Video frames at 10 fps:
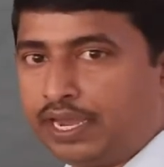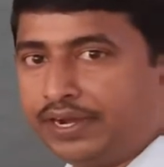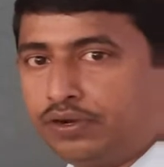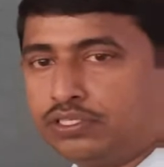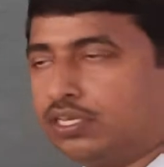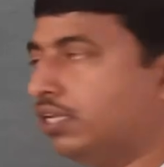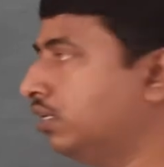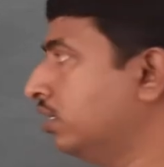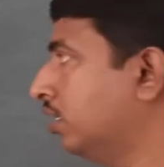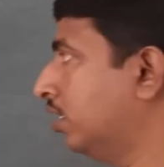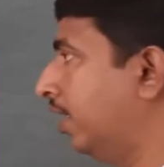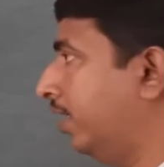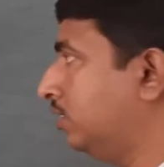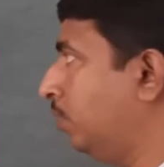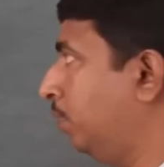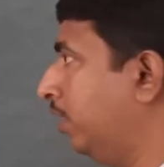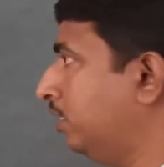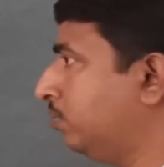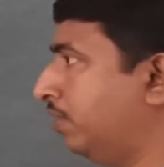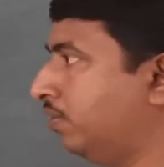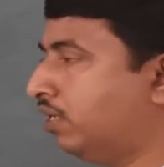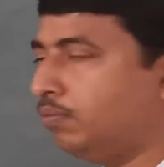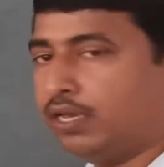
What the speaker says: Hydrogen it is replaced by what?